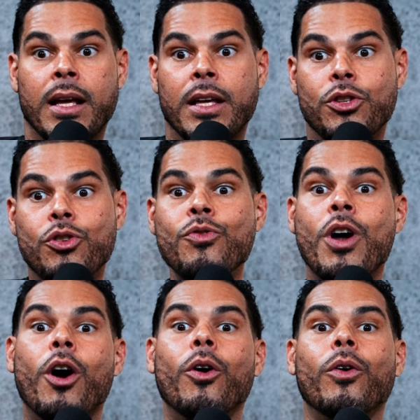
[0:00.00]
You
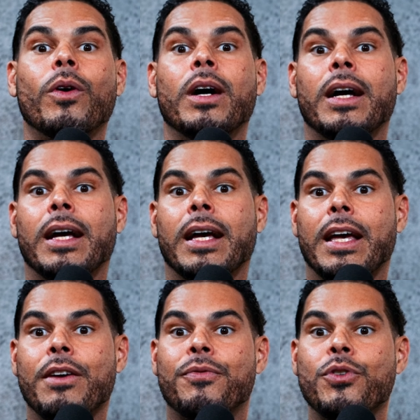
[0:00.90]
know,
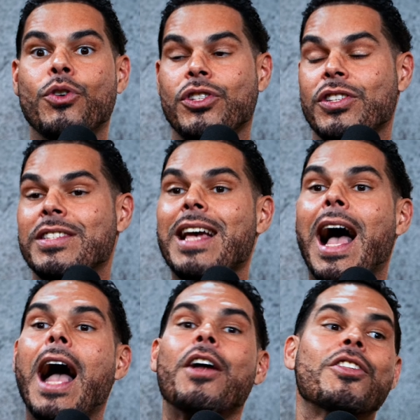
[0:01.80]
if you're just
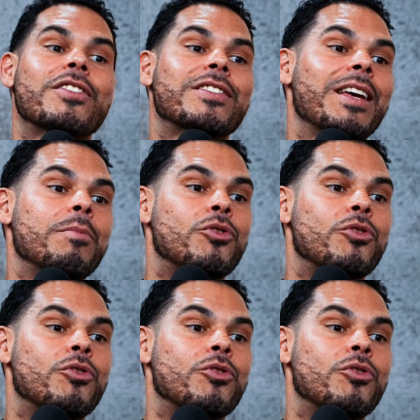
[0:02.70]
tired of the same